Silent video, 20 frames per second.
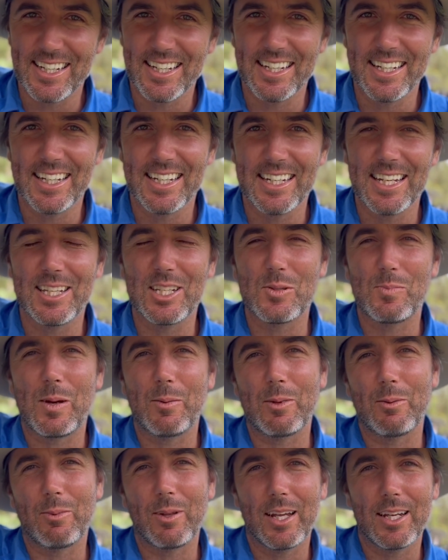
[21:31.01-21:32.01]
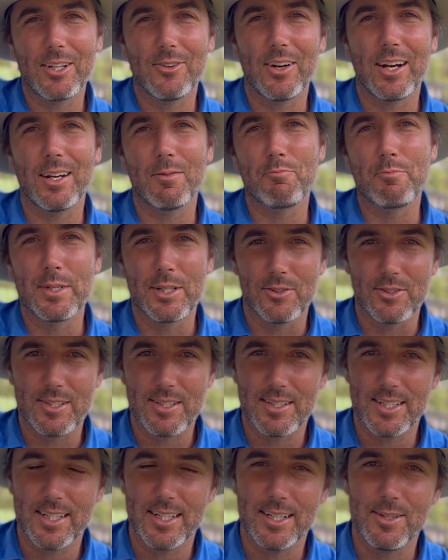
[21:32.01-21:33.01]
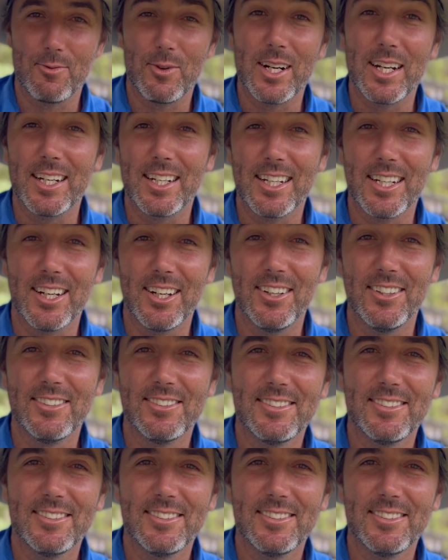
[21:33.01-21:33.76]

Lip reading: and get this puppy playground built and ready to go.